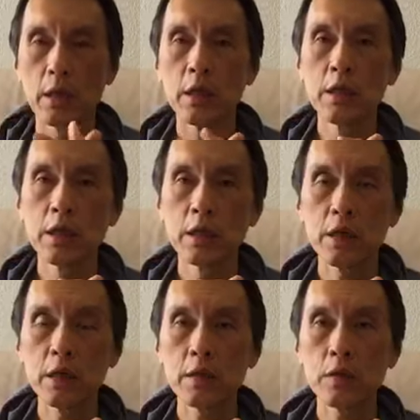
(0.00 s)
in
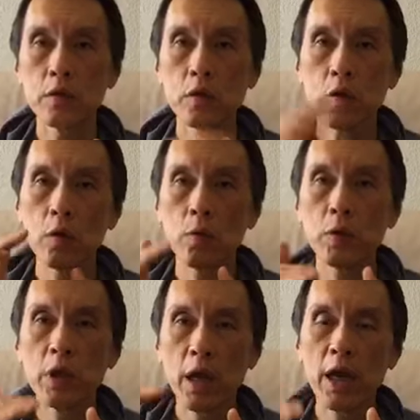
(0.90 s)
details, so
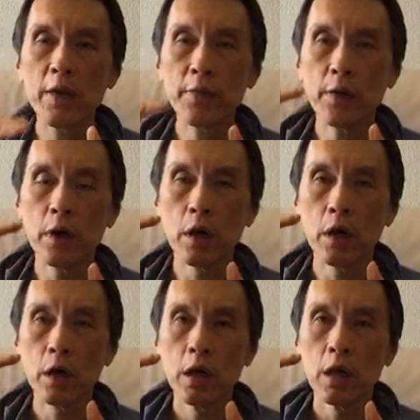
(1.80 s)
we have
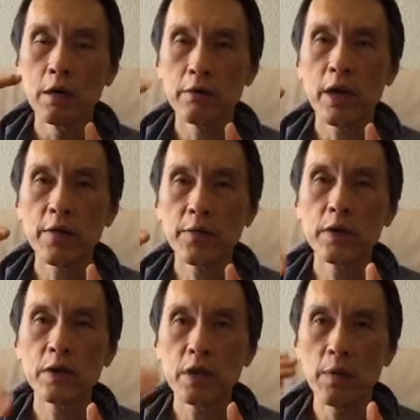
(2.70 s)
a
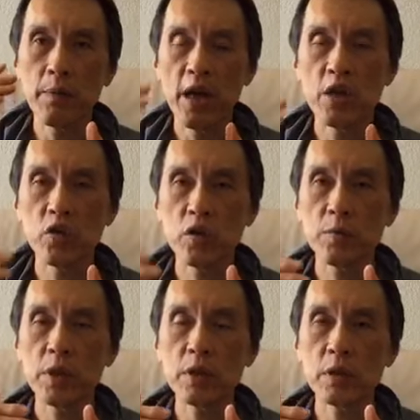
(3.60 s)
reference, a
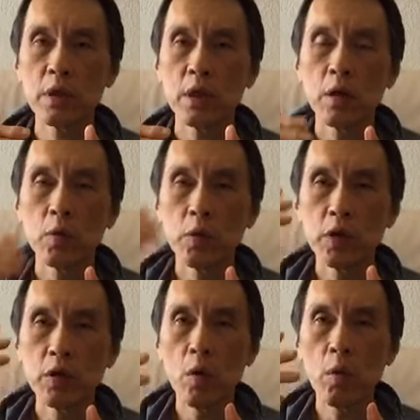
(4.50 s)
measurements. We
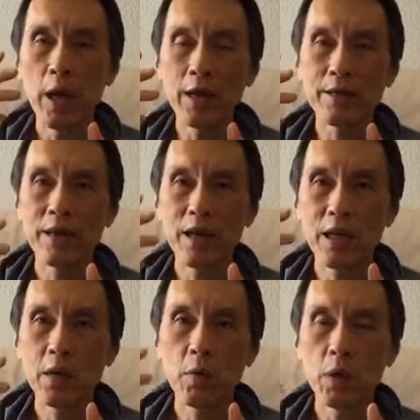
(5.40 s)
know
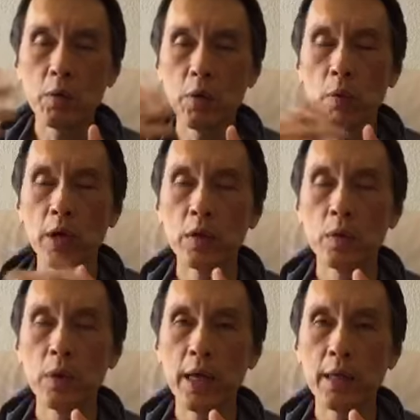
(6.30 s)
exactly what we want
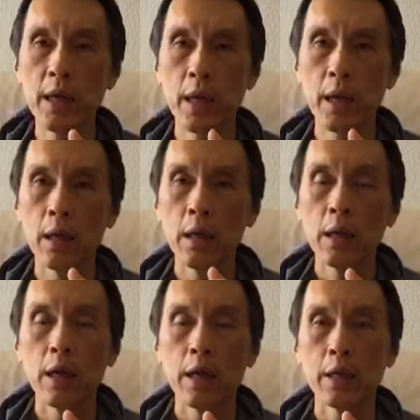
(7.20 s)
to get there.
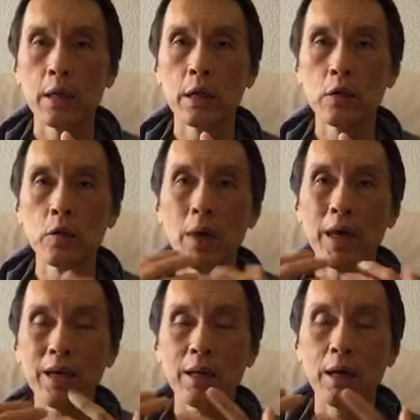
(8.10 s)
And do
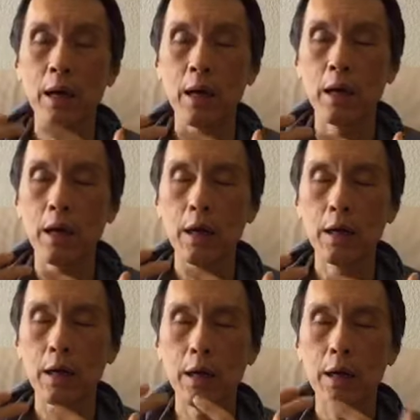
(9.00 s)
I
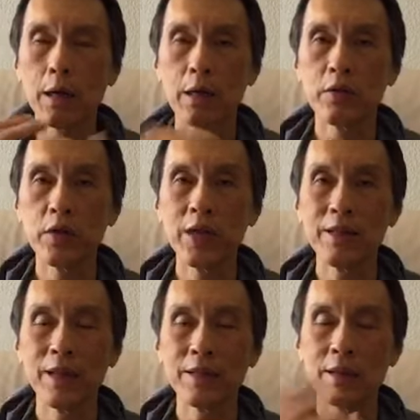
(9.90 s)

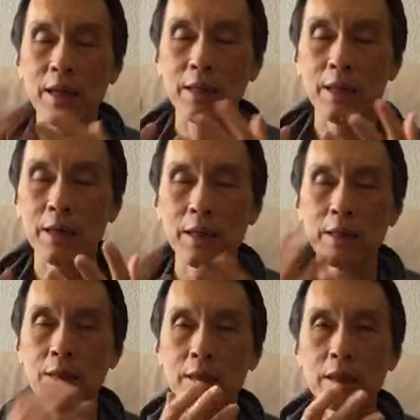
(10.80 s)
create that
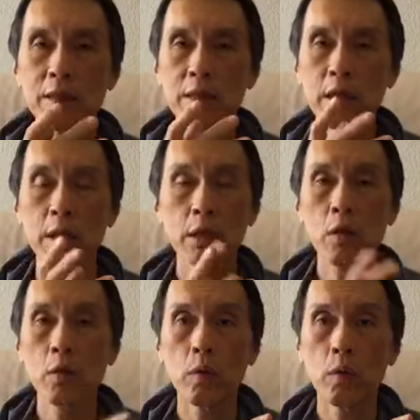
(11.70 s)
13th state?
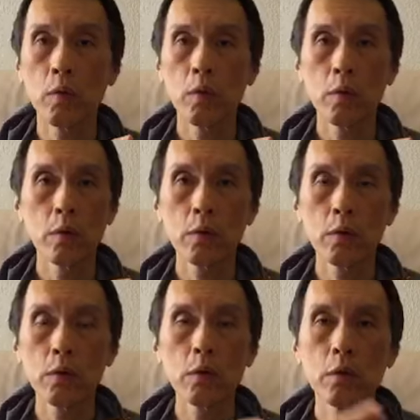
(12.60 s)
No.
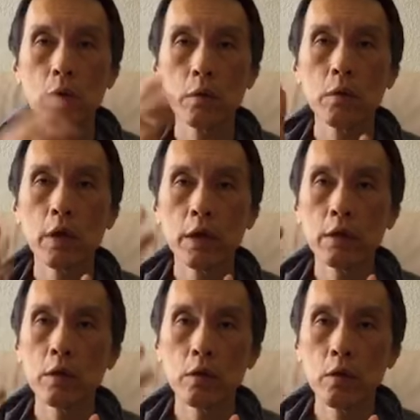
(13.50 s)
You
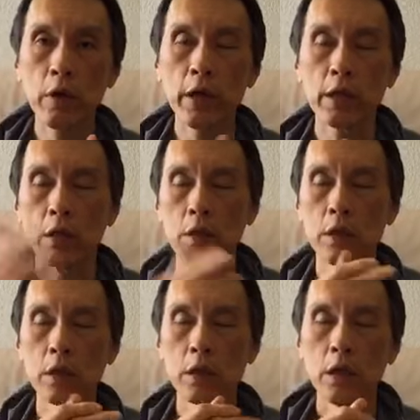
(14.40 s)
can look at in
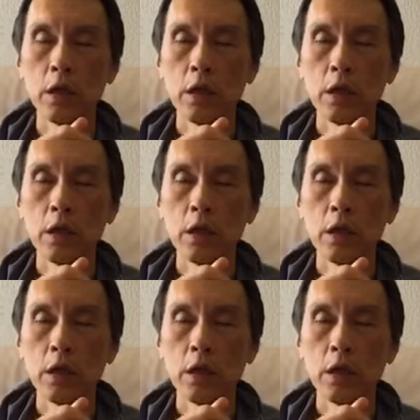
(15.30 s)
the